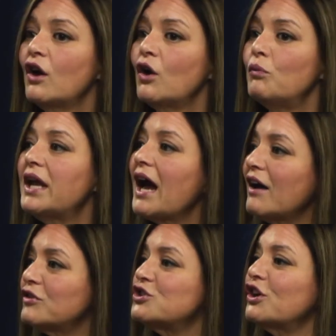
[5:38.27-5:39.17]
we
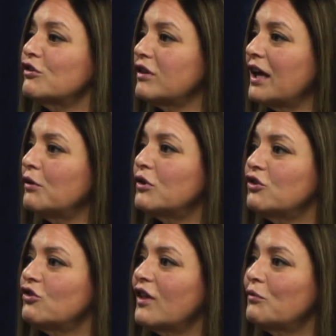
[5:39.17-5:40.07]
have a shared
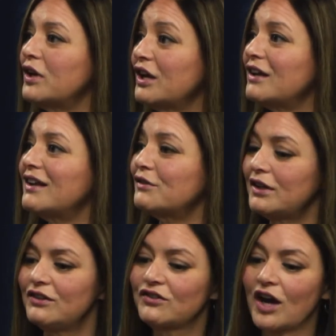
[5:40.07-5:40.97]
language that we can at
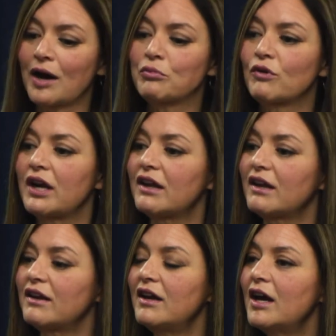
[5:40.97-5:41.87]
least operate
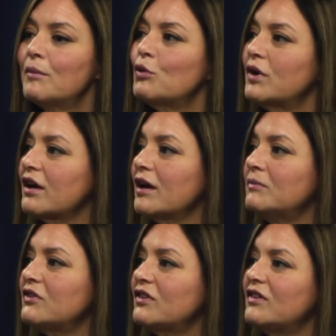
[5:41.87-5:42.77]
in. But when it
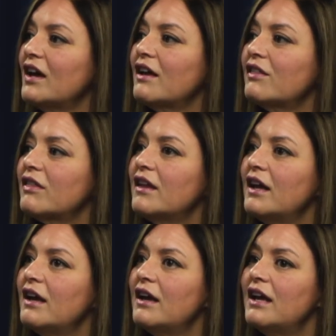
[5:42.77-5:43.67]
comes to death,
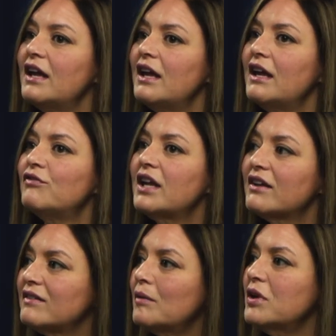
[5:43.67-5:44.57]
if it
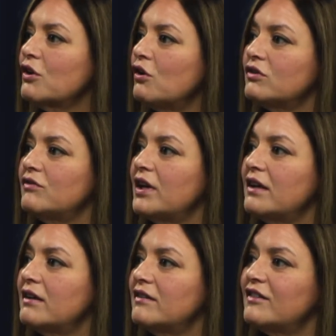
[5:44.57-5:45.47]
has not been
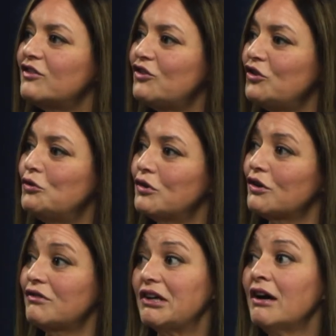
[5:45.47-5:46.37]
cultivated since you
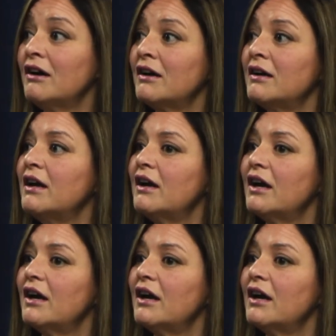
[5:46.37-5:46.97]
were young,